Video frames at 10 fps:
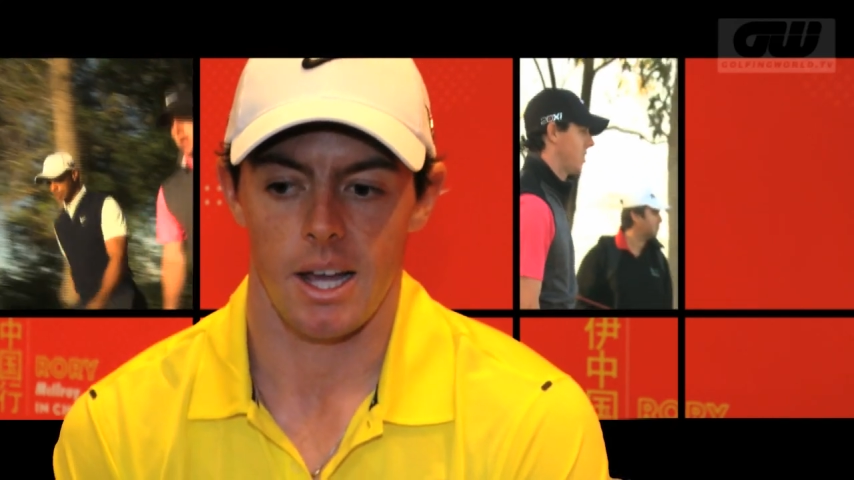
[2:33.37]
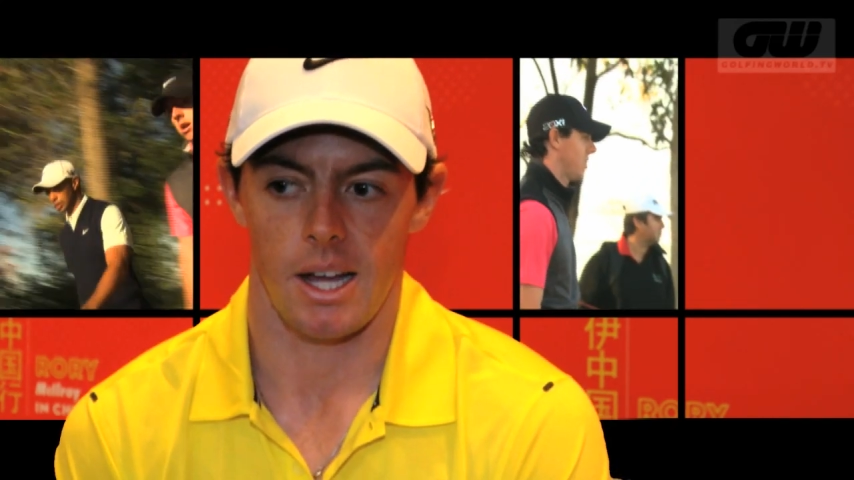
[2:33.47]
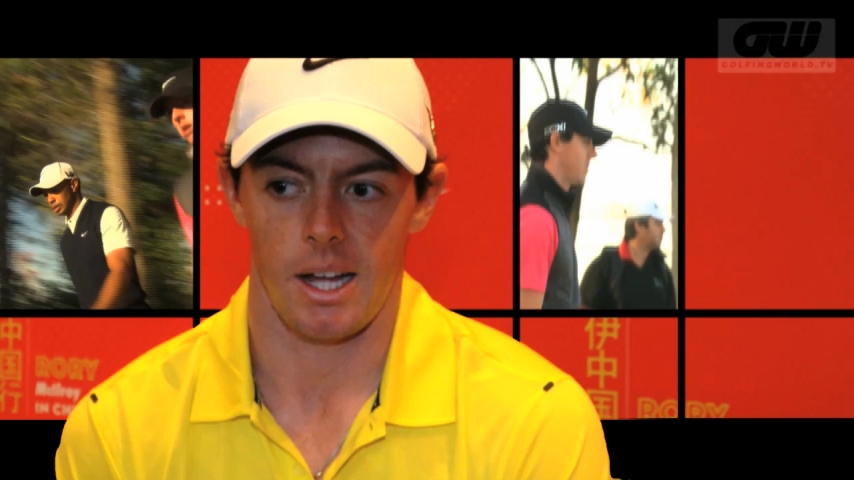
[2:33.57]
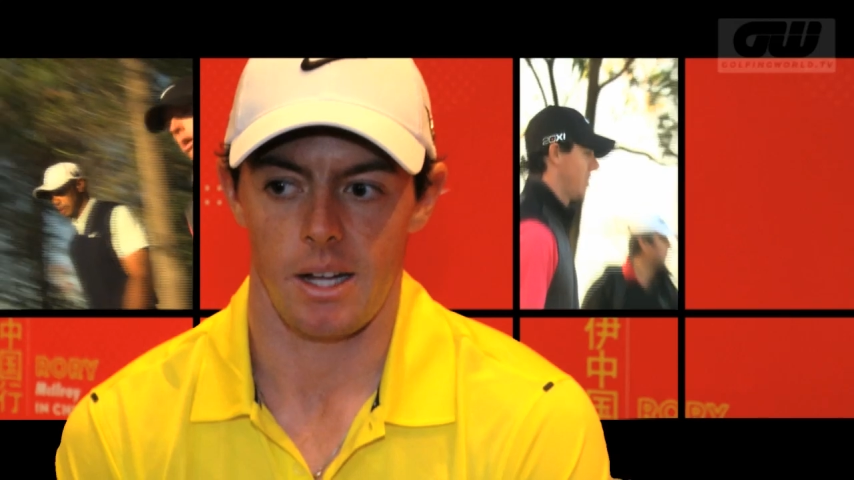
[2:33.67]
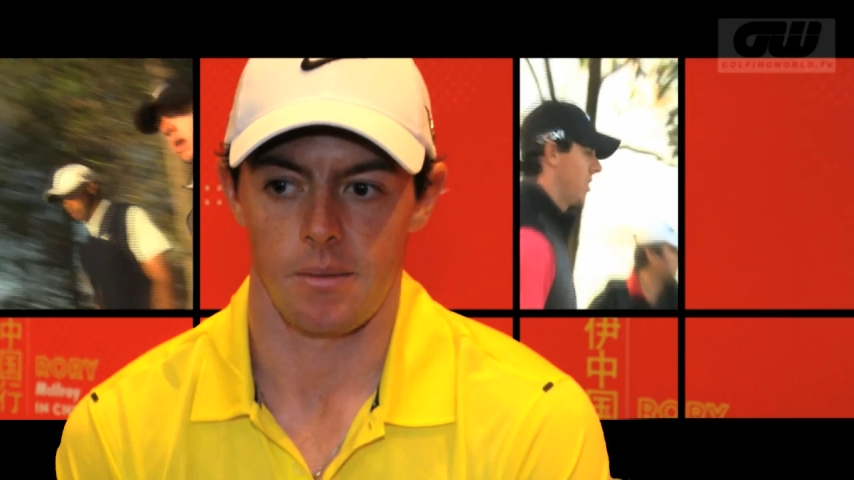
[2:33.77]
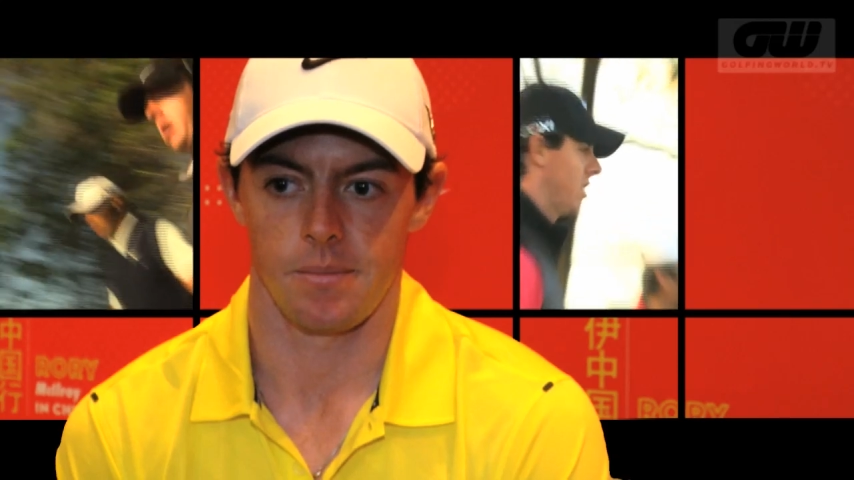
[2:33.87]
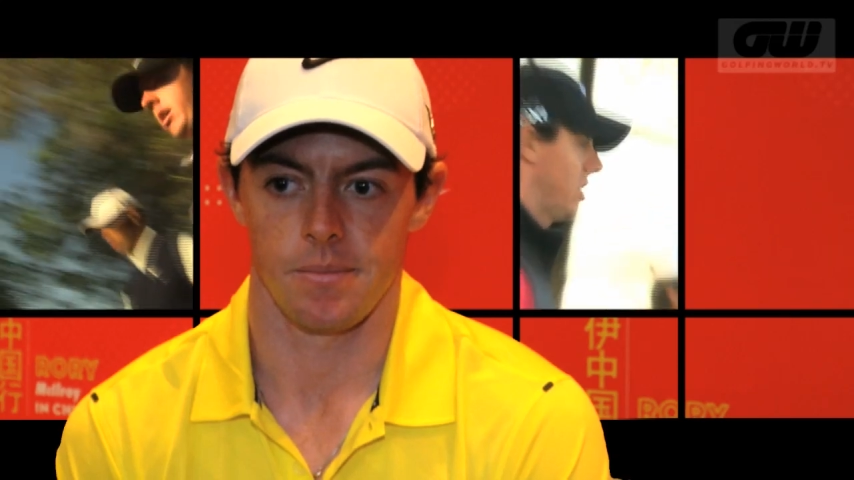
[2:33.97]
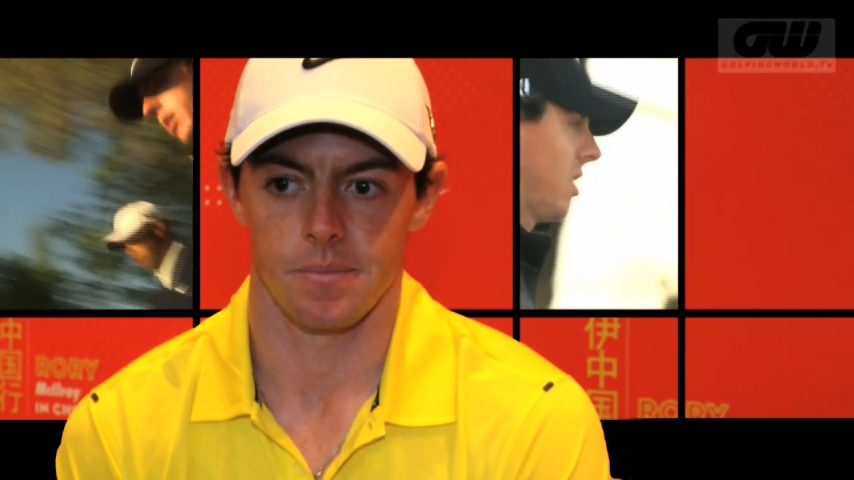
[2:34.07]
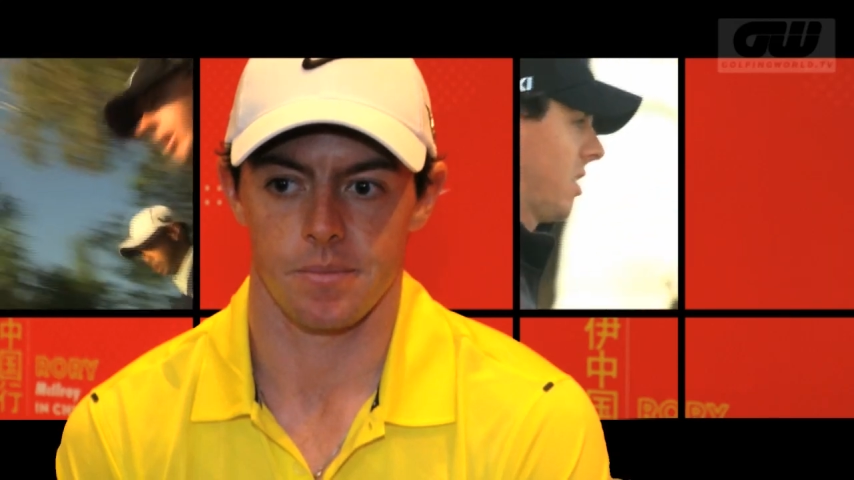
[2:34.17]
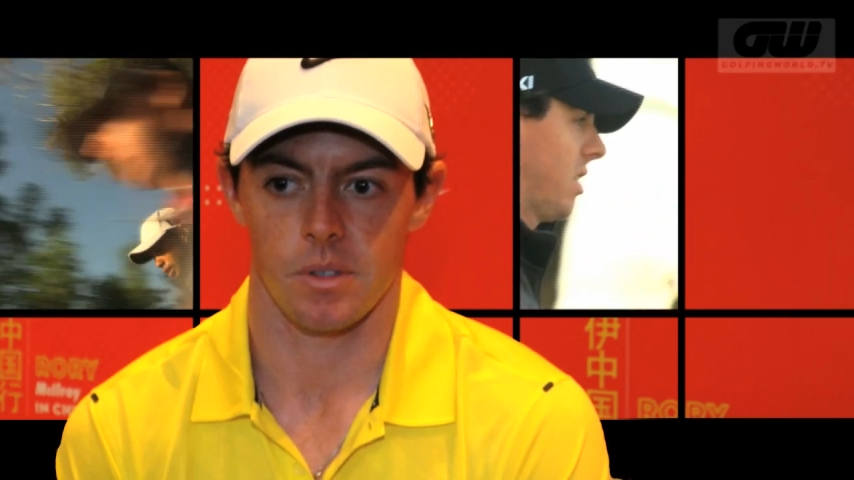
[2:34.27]

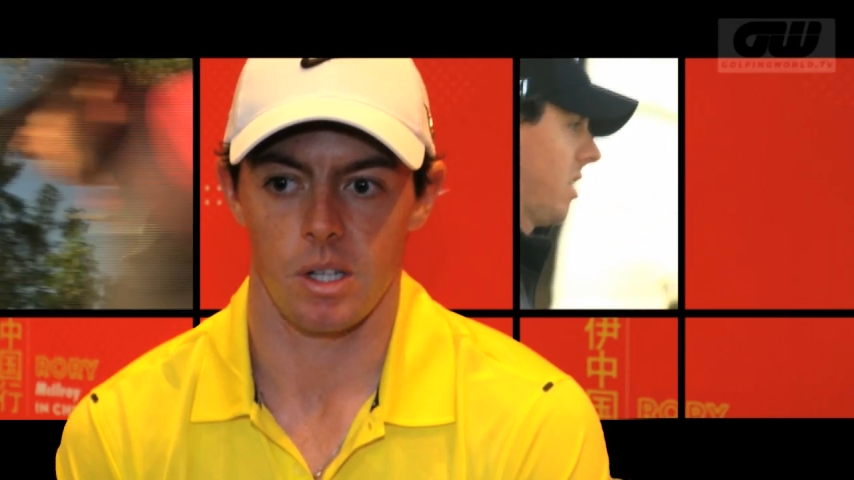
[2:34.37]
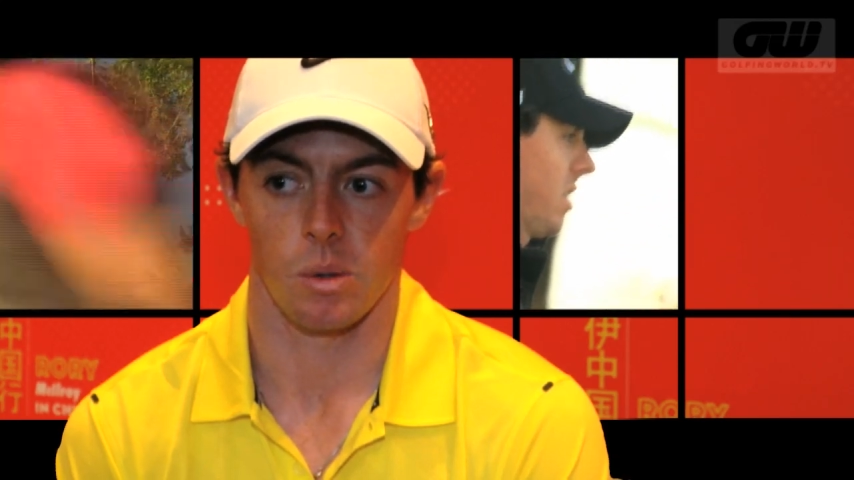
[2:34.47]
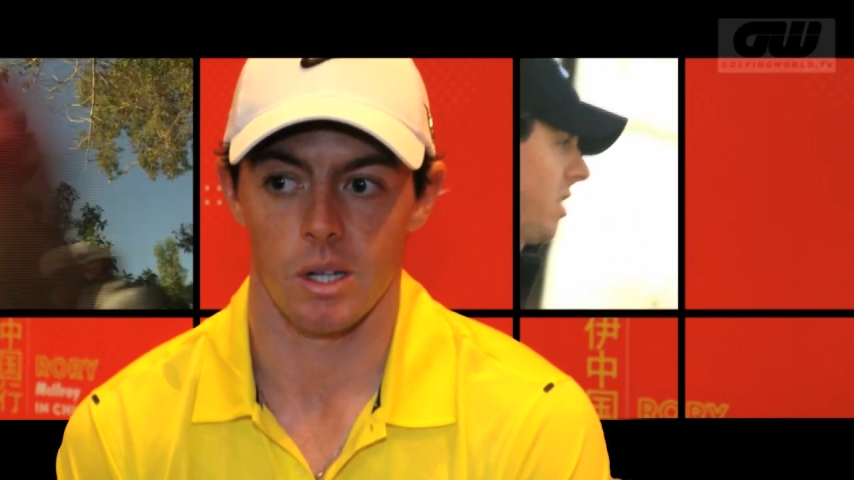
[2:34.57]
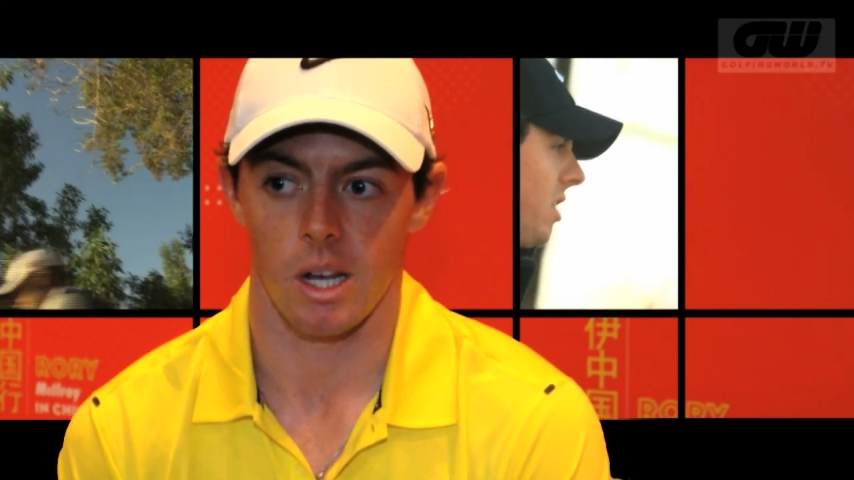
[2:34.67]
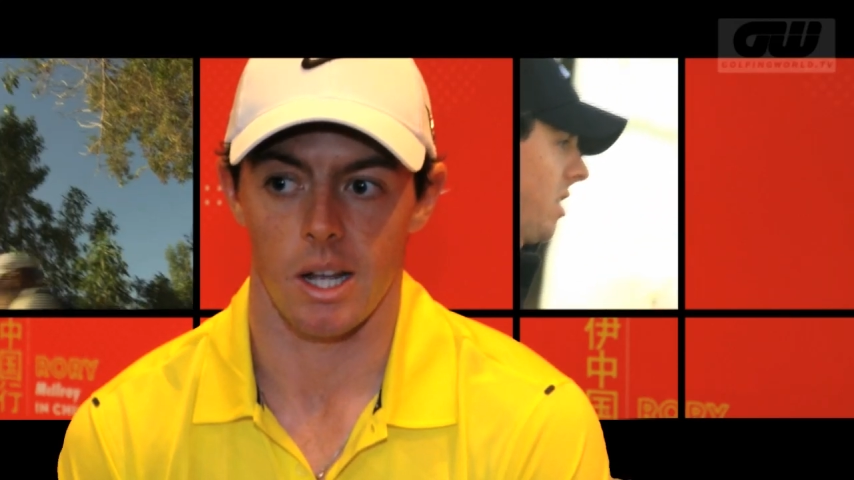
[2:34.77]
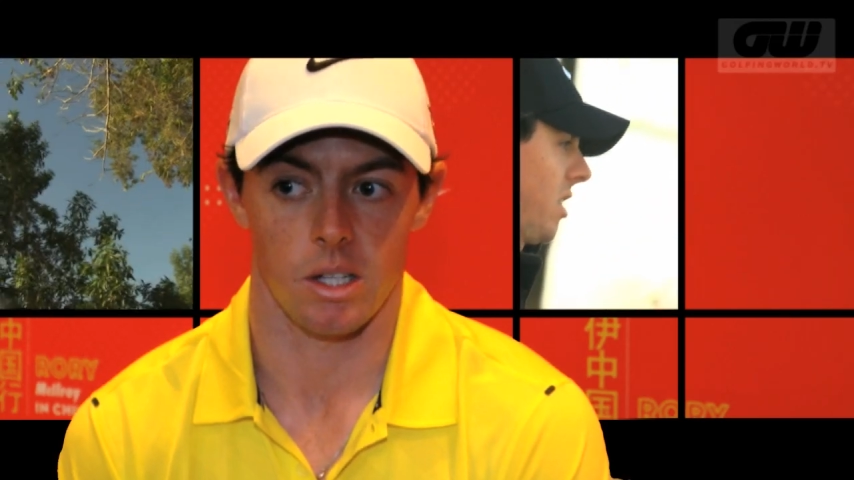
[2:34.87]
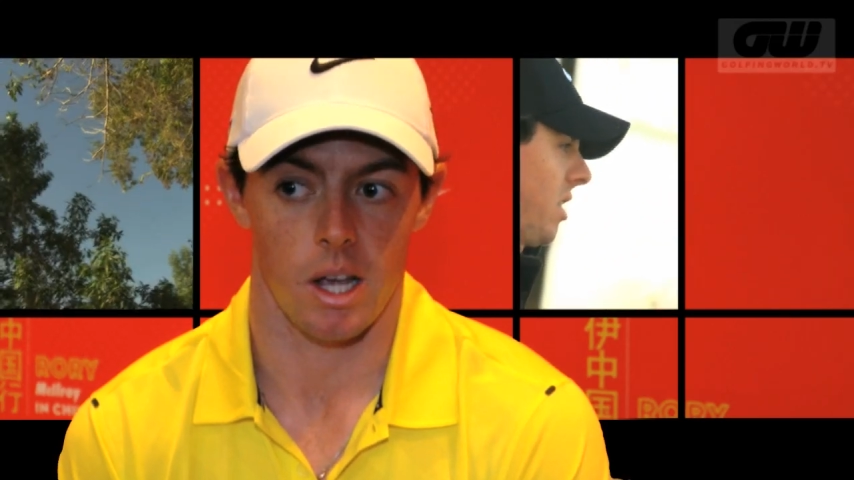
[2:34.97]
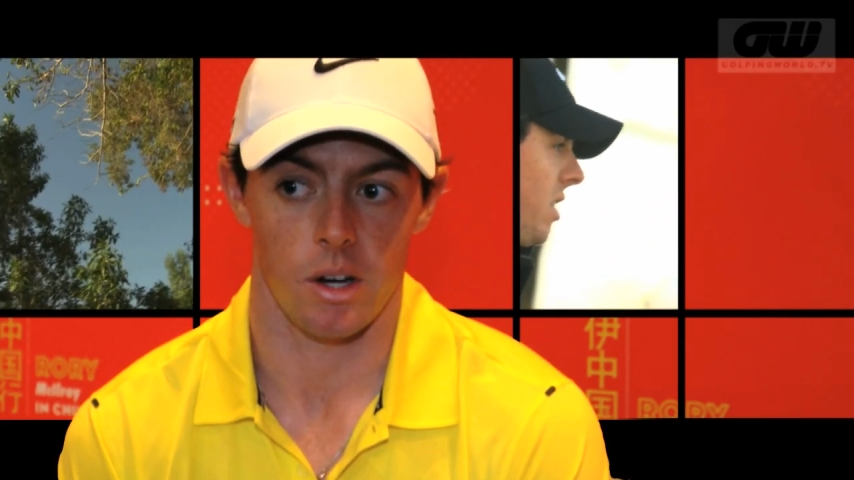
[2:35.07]
Um, you know, and, and,